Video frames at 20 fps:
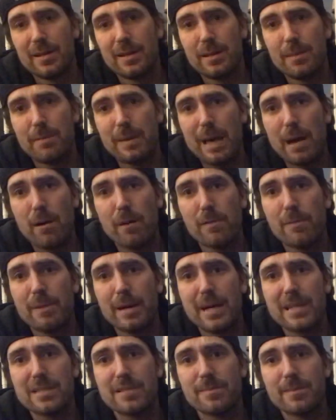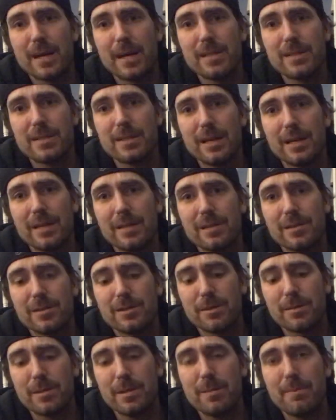Power of a positive mindset. It
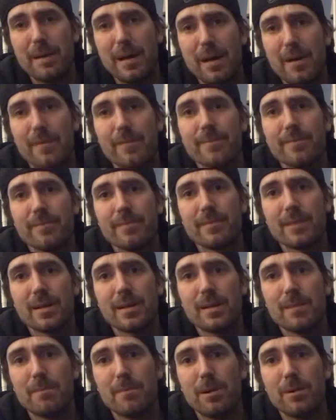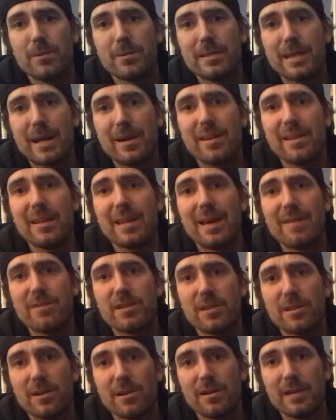took me about my whole entire life
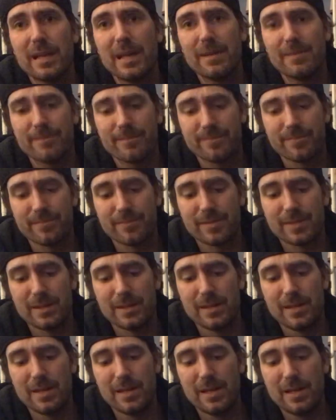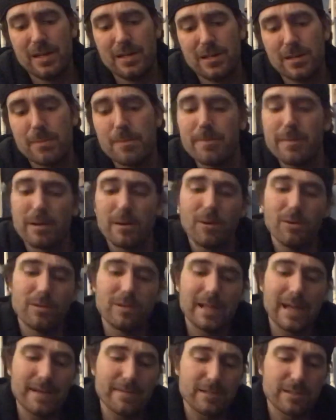to learn that. It took me my whole
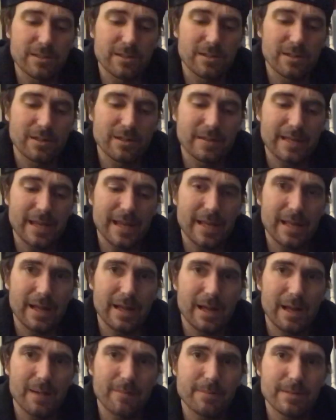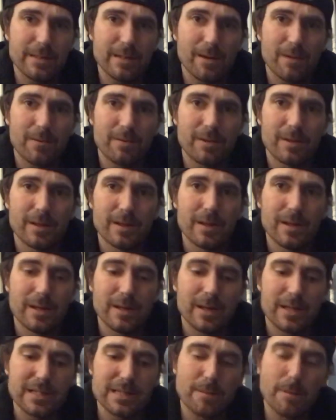life to learn that, you know,
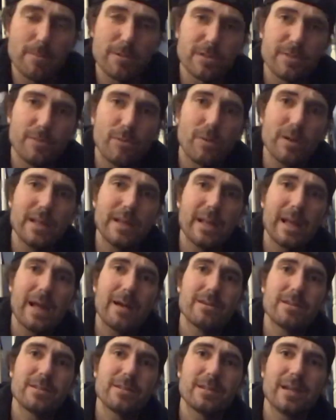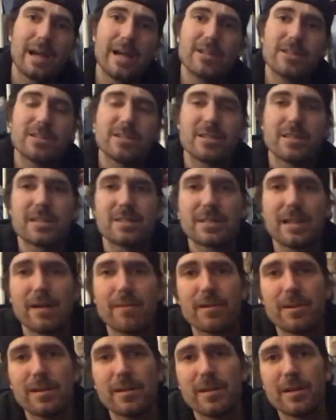because I'm almost 40 now, I just
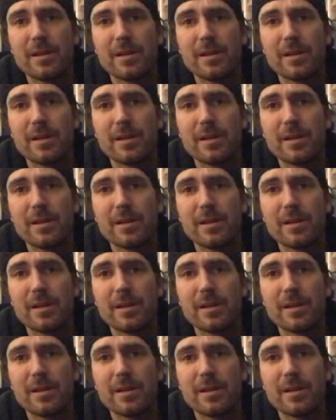discovered